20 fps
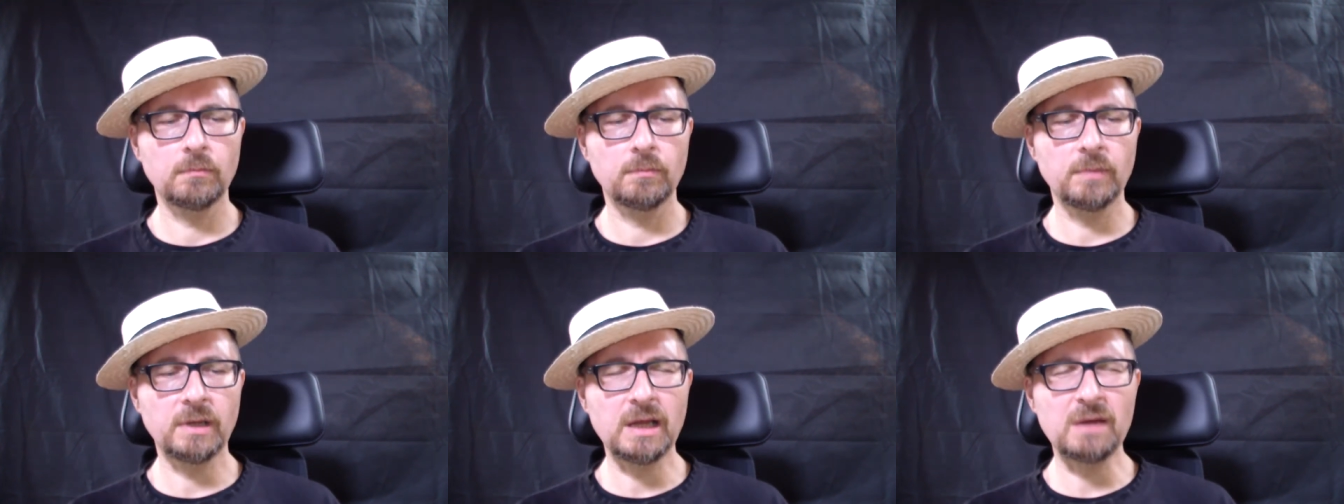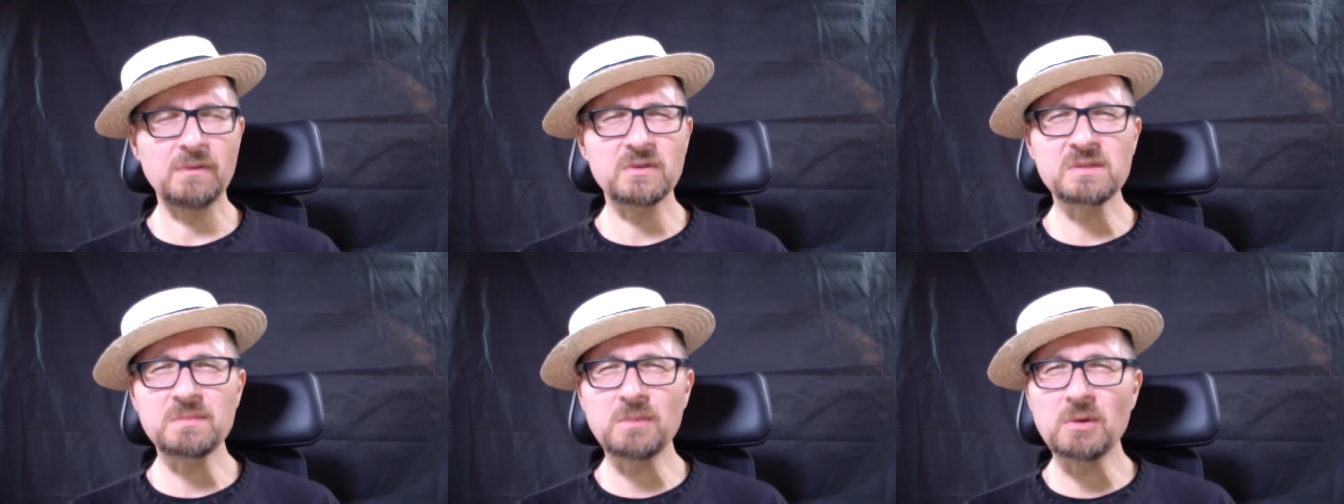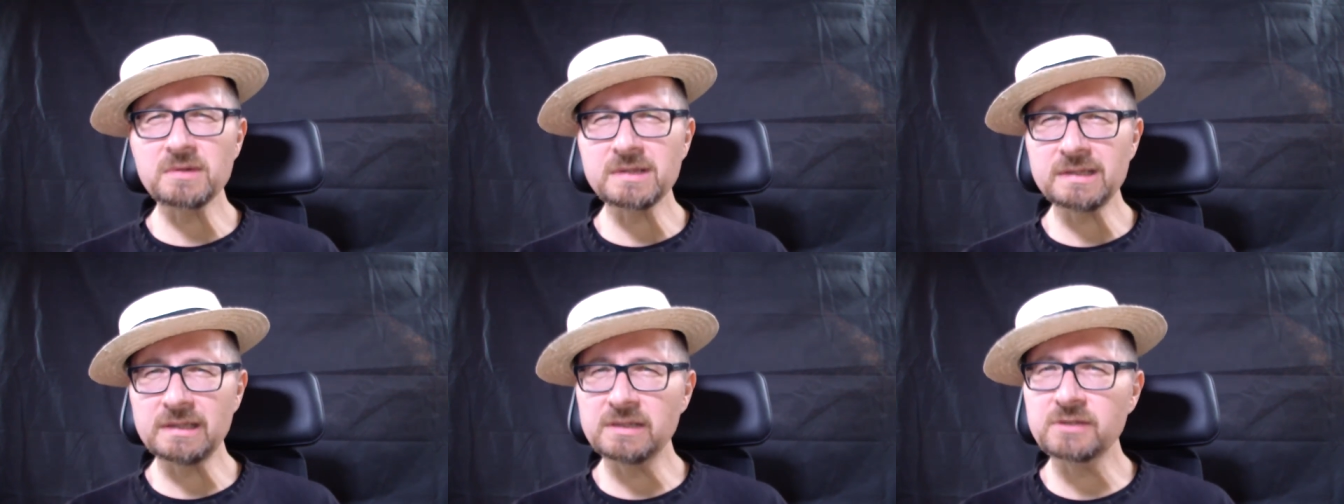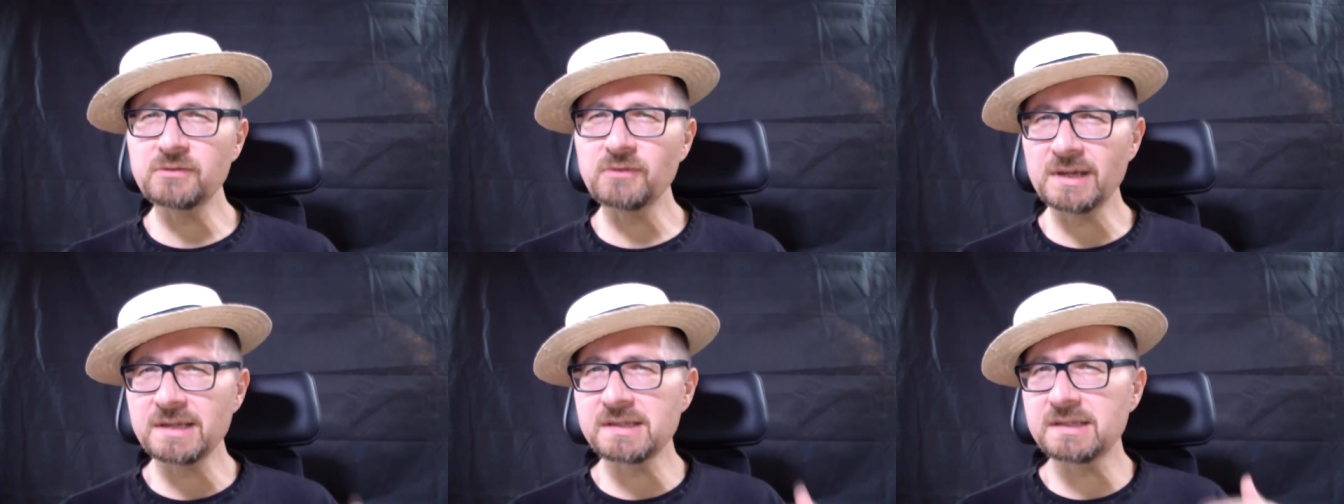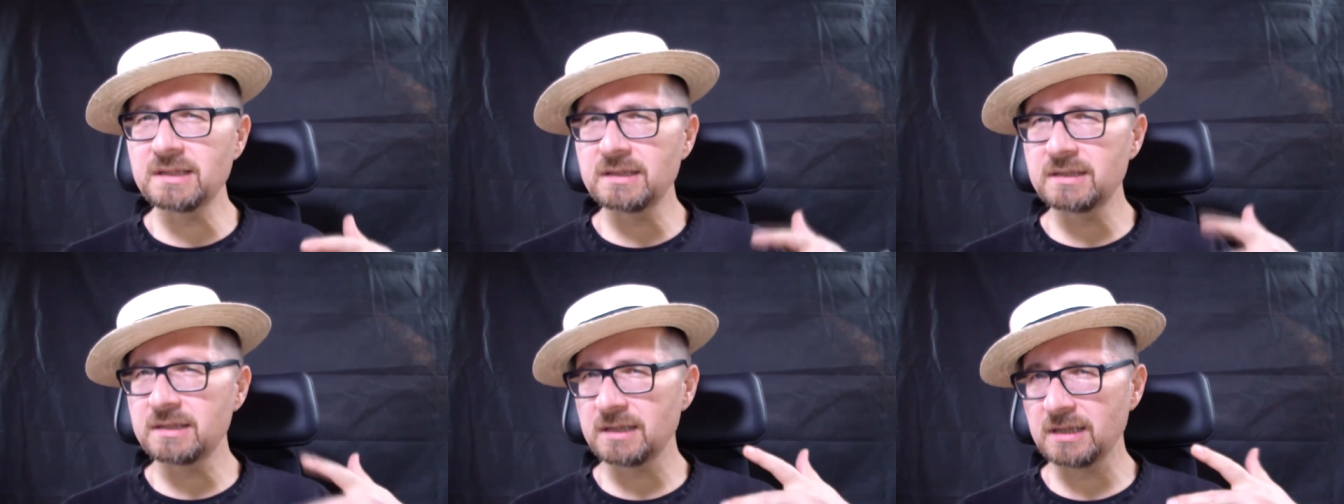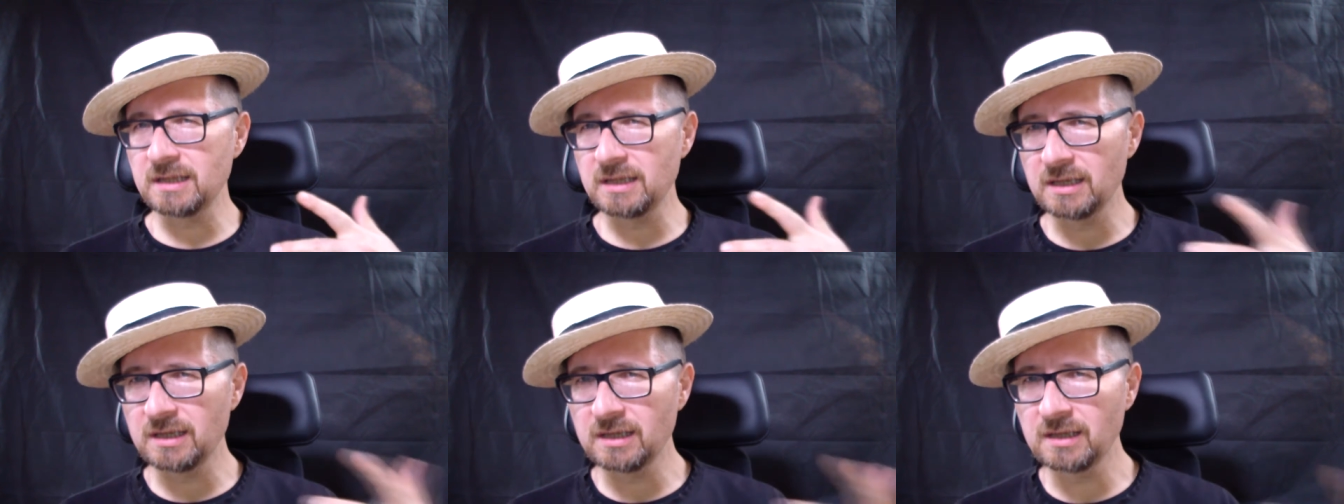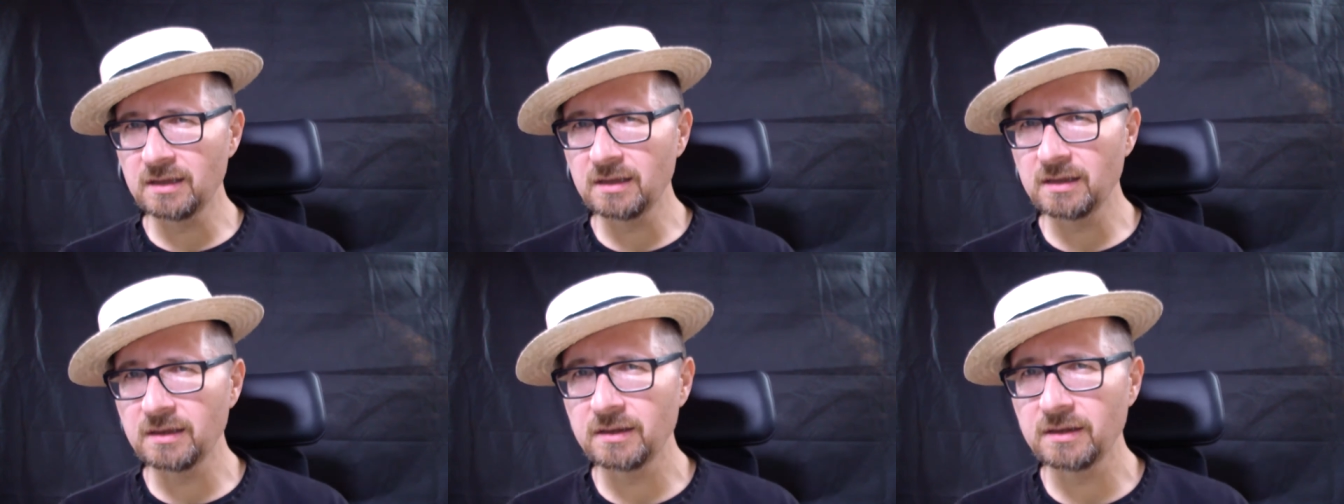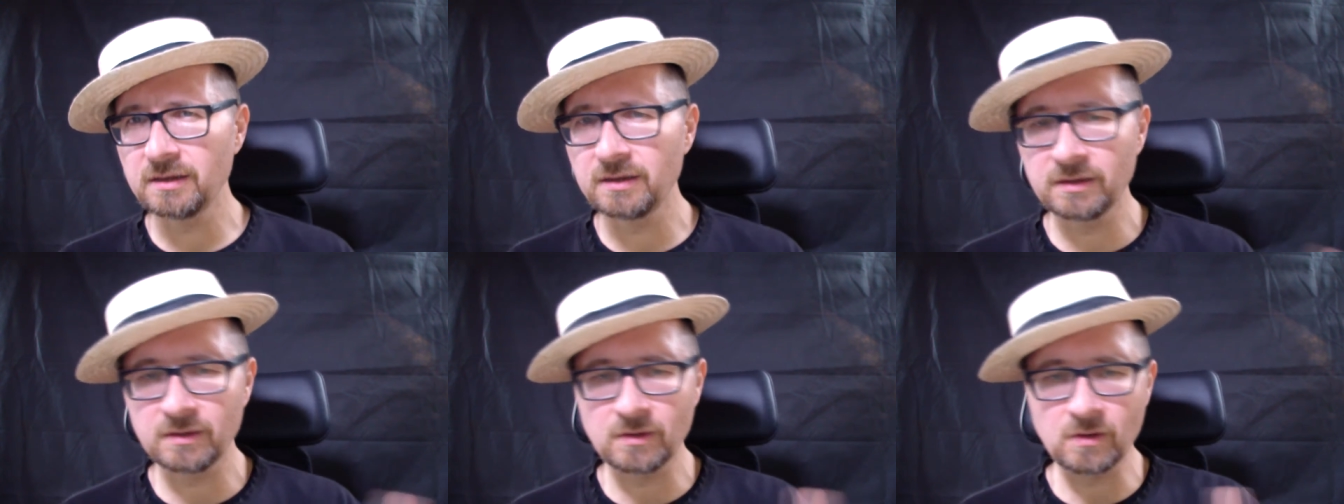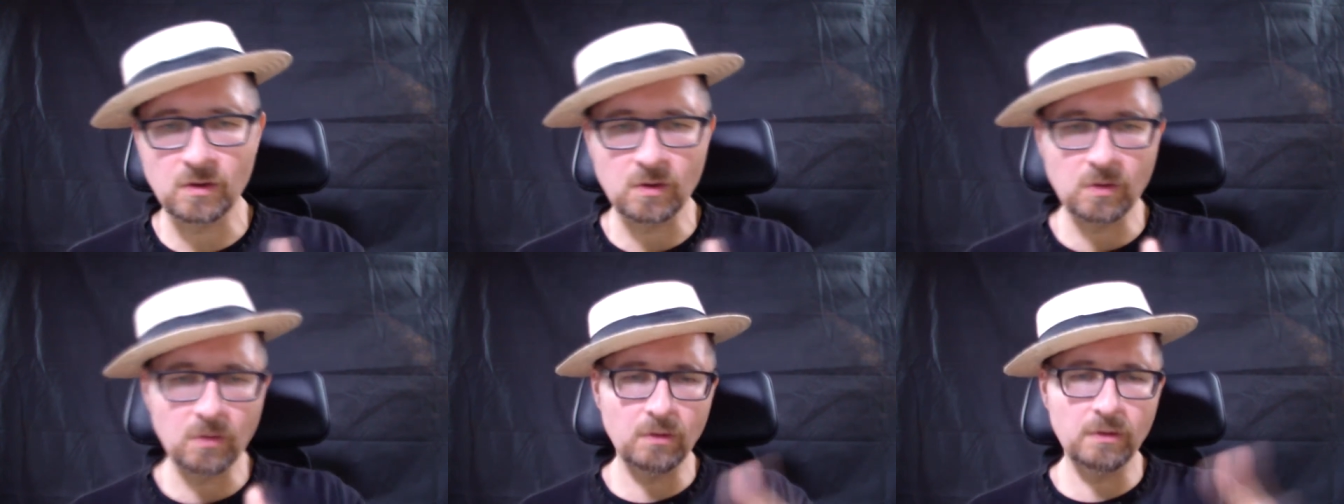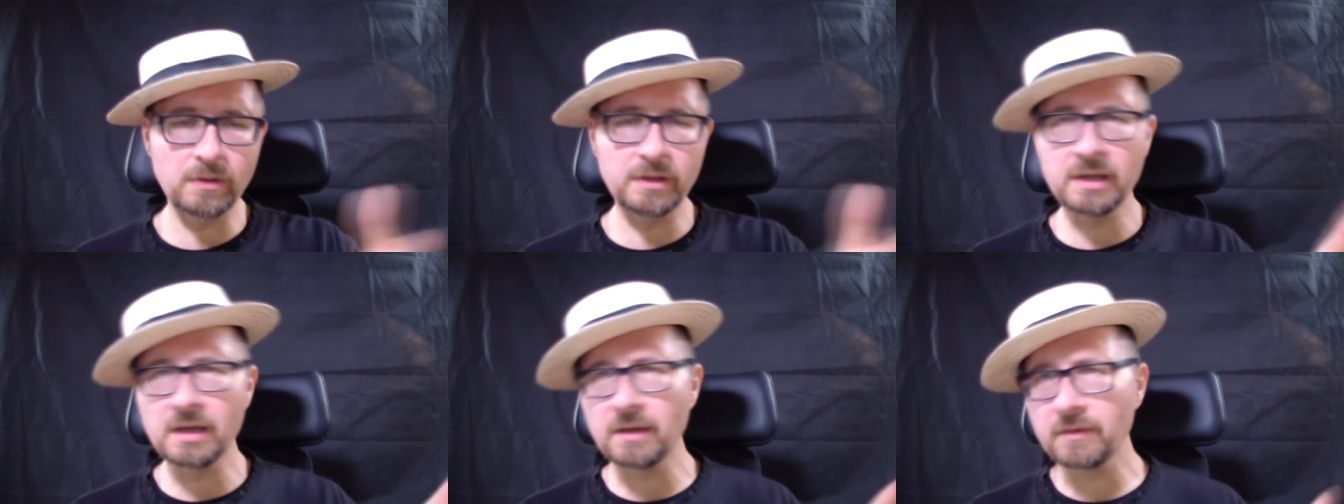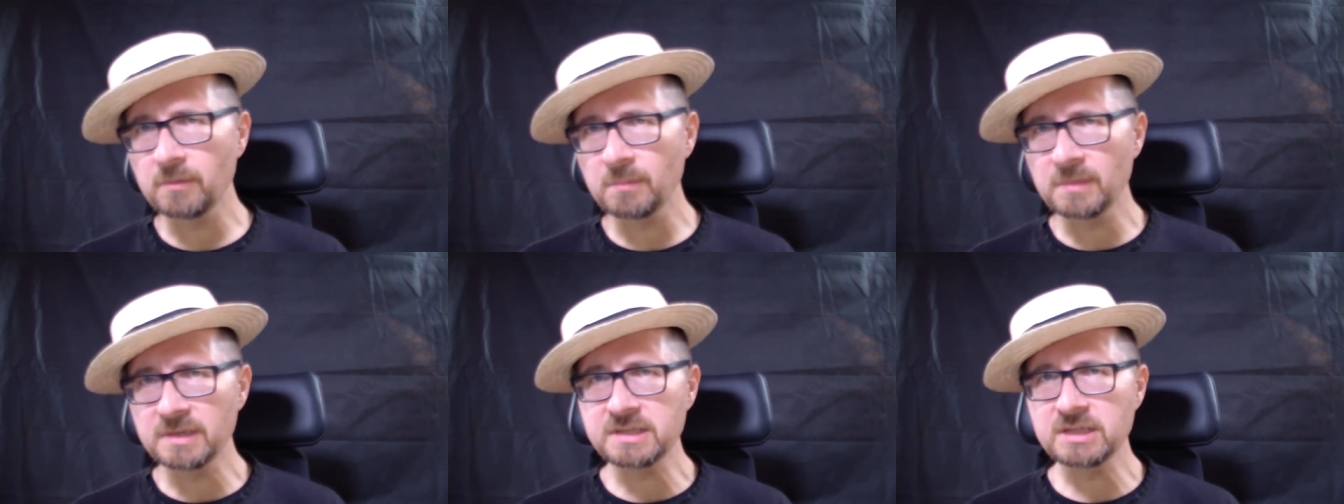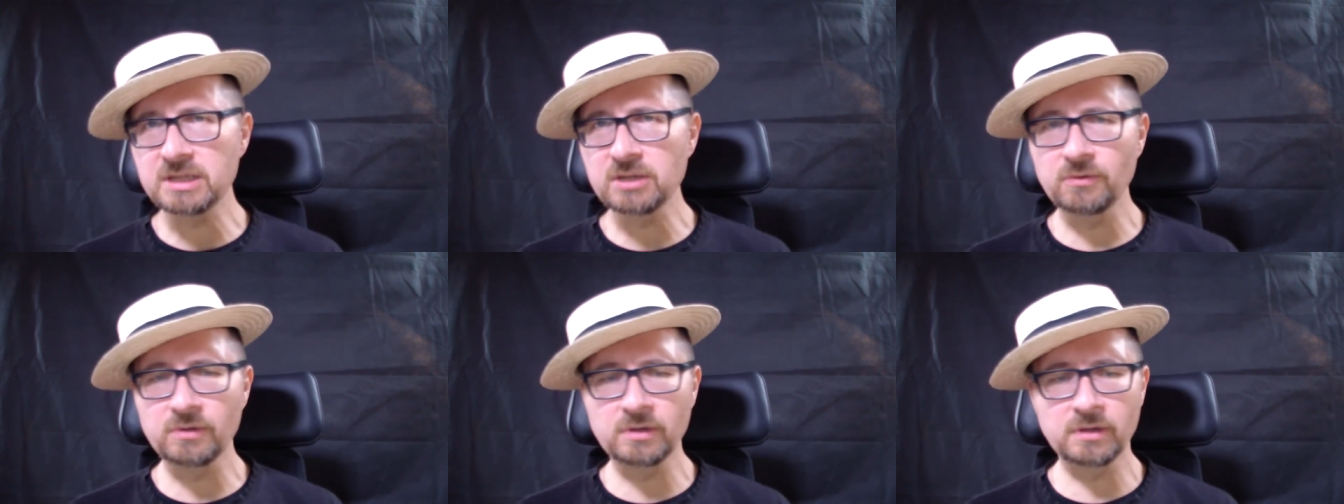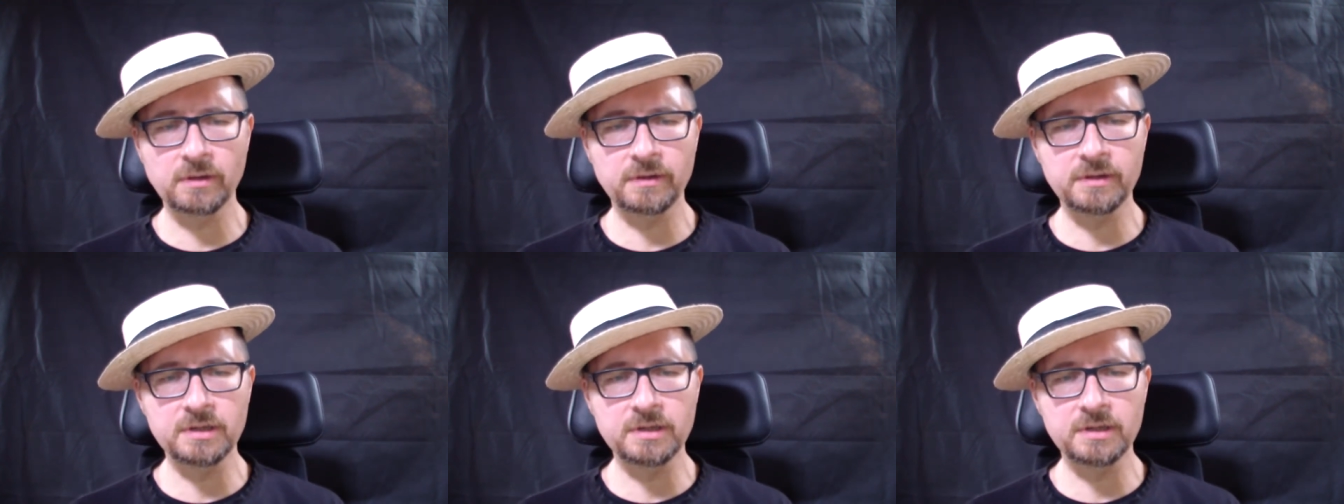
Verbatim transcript: But I was mostly interested in all the other material,